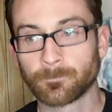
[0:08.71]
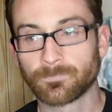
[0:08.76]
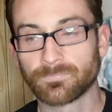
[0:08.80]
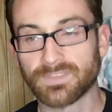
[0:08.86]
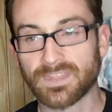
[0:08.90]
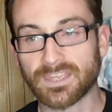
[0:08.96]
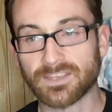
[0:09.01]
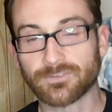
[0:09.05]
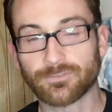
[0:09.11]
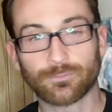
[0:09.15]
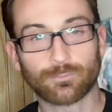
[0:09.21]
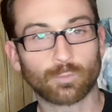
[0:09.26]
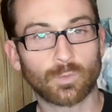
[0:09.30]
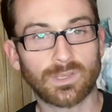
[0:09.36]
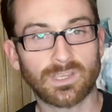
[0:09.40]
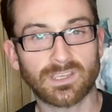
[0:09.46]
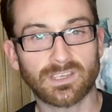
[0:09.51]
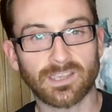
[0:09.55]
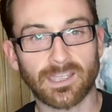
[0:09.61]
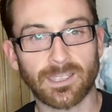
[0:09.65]
next
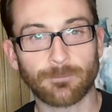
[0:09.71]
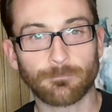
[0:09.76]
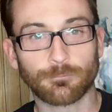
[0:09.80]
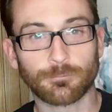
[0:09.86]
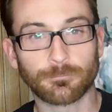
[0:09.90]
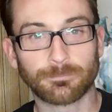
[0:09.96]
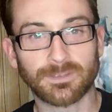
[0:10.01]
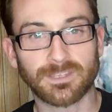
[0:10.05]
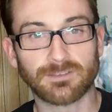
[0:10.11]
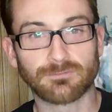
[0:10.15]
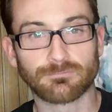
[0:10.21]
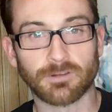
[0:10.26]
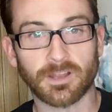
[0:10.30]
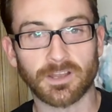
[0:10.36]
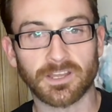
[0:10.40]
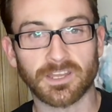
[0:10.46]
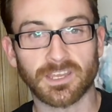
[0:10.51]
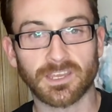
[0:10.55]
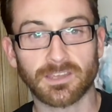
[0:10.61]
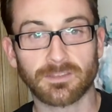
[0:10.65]
week I will be
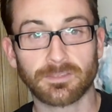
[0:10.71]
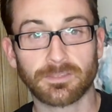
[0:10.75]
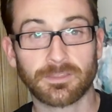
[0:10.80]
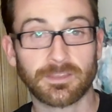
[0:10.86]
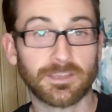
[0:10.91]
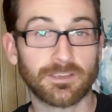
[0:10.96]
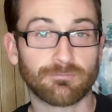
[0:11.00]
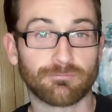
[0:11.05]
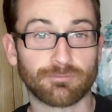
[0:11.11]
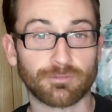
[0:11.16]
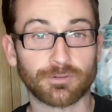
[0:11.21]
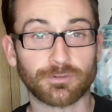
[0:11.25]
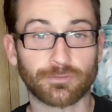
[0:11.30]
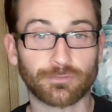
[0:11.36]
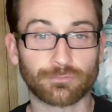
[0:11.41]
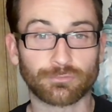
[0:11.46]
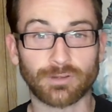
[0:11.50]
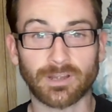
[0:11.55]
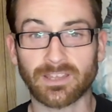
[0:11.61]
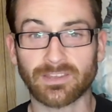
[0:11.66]
running the first
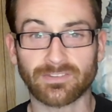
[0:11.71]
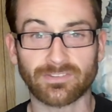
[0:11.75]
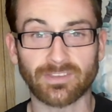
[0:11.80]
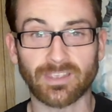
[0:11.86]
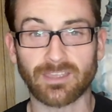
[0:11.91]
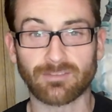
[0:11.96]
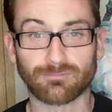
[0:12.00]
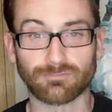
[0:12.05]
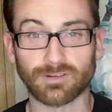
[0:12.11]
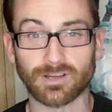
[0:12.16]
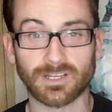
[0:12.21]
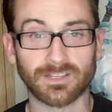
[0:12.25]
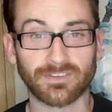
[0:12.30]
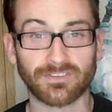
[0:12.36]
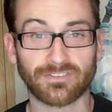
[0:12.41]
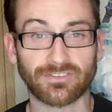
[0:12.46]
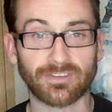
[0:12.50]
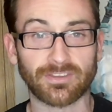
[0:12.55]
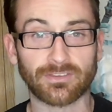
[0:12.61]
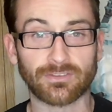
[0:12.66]
race I've run
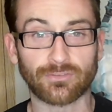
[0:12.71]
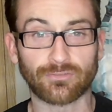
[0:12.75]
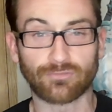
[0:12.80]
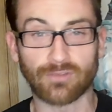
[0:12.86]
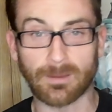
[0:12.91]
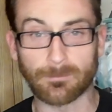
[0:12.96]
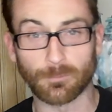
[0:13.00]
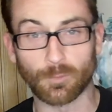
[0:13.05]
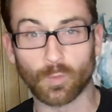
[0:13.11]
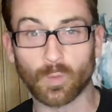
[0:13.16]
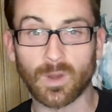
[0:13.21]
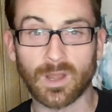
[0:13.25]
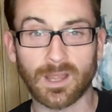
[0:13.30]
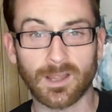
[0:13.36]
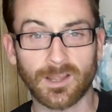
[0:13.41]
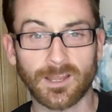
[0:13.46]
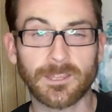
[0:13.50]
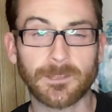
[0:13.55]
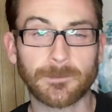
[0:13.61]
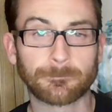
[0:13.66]
since
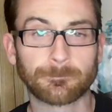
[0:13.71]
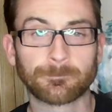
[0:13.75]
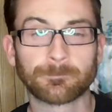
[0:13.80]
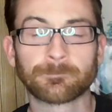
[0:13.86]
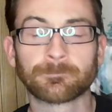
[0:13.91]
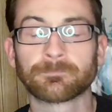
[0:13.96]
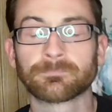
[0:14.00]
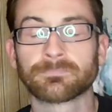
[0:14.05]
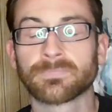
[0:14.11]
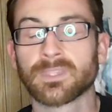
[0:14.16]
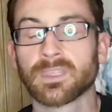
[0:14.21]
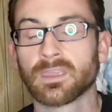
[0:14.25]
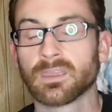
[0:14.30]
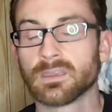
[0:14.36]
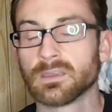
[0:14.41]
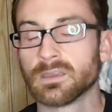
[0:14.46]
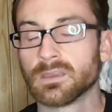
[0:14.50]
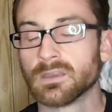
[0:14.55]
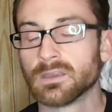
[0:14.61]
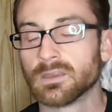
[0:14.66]
February.
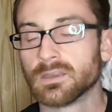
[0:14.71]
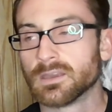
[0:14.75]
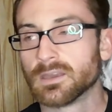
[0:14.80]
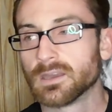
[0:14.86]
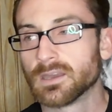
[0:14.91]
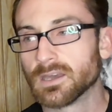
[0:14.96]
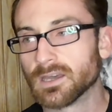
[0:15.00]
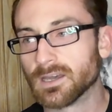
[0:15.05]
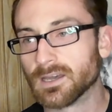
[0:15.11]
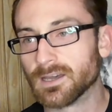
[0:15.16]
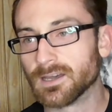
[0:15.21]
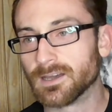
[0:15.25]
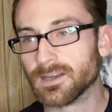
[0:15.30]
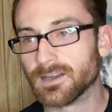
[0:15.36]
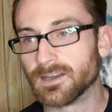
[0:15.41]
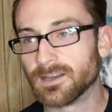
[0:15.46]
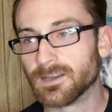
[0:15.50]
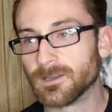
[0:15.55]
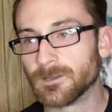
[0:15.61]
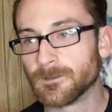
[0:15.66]

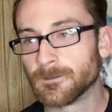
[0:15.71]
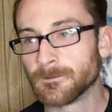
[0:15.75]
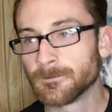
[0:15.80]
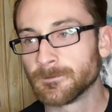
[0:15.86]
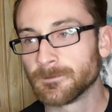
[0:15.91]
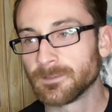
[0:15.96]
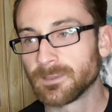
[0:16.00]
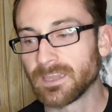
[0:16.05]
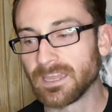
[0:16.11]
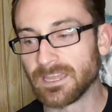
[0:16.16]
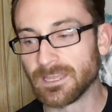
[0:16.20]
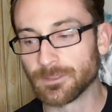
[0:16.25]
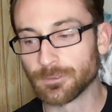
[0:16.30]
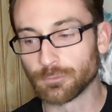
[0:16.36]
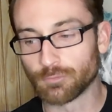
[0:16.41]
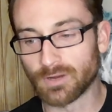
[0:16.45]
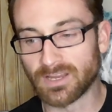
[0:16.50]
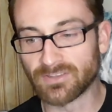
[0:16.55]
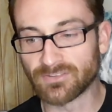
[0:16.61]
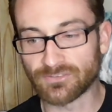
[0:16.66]
And the
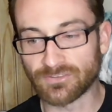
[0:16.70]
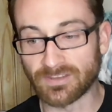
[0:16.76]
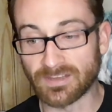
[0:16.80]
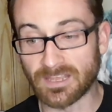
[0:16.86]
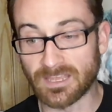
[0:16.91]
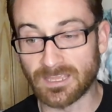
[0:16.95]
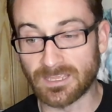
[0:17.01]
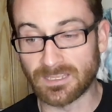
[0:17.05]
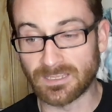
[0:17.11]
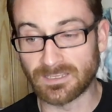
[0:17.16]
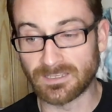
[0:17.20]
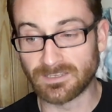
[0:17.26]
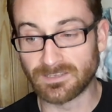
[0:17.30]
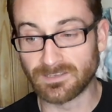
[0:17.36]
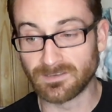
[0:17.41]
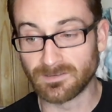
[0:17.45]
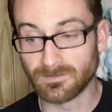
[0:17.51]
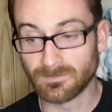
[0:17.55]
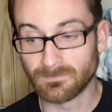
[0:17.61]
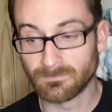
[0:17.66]

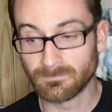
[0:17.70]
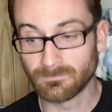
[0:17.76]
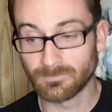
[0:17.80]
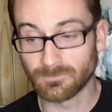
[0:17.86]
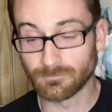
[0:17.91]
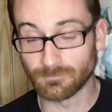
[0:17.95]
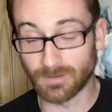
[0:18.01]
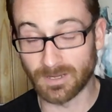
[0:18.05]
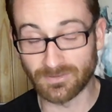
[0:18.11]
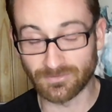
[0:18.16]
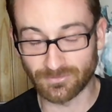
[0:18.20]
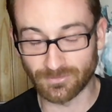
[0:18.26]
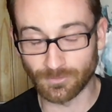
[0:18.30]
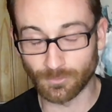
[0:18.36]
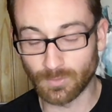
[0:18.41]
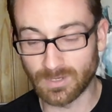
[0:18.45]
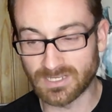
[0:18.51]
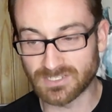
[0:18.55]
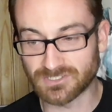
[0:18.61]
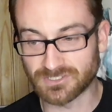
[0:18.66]
race in
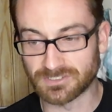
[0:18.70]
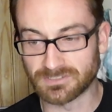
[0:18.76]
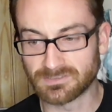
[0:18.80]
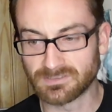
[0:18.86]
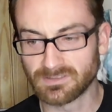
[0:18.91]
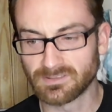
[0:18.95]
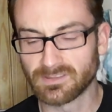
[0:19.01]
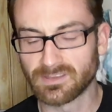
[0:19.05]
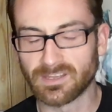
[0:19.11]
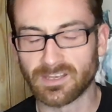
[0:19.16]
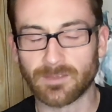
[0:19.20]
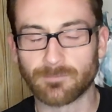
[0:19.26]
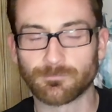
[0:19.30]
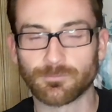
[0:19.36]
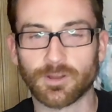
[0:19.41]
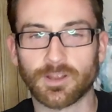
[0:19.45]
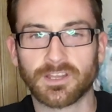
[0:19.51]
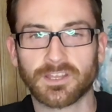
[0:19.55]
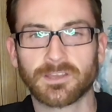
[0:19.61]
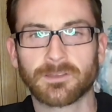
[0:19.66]
question that I'm
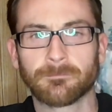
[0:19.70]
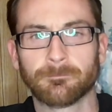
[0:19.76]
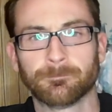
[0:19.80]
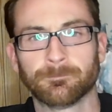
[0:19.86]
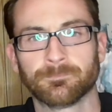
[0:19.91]
running